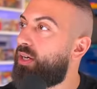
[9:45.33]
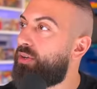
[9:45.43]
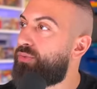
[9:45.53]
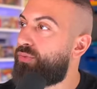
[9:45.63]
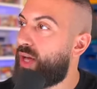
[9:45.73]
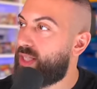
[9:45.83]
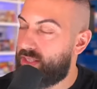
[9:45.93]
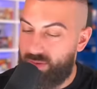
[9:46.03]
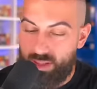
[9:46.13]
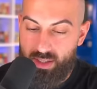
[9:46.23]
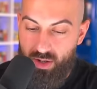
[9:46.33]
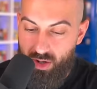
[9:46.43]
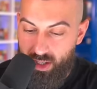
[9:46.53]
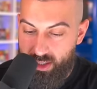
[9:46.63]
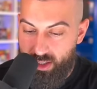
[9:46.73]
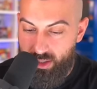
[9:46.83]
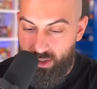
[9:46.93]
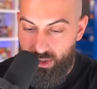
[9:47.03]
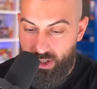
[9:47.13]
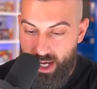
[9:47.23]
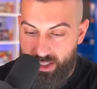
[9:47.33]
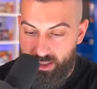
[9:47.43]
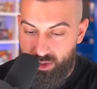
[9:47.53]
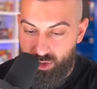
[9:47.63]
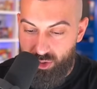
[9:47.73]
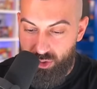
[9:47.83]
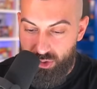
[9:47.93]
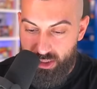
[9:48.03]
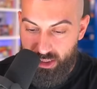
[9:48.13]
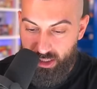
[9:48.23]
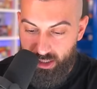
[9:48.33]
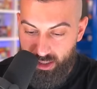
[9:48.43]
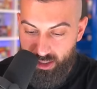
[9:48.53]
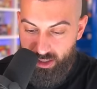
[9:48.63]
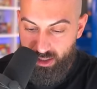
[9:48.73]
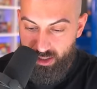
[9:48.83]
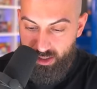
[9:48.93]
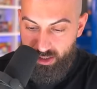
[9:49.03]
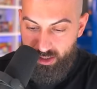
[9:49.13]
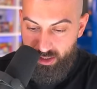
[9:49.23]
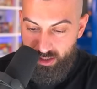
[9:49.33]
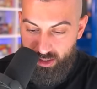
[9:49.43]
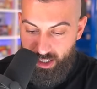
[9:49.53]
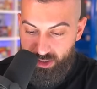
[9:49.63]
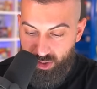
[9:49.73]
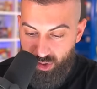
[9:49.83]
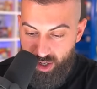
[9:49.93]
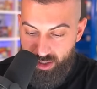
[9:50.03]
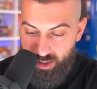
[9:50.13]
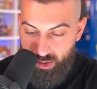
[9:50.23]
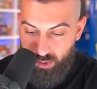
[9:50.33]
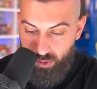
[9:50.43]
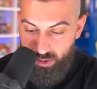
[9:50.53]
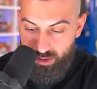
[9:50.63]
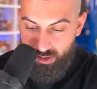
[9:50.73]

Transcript: effects of this card. Dude, that is too sick. That's crazy cool.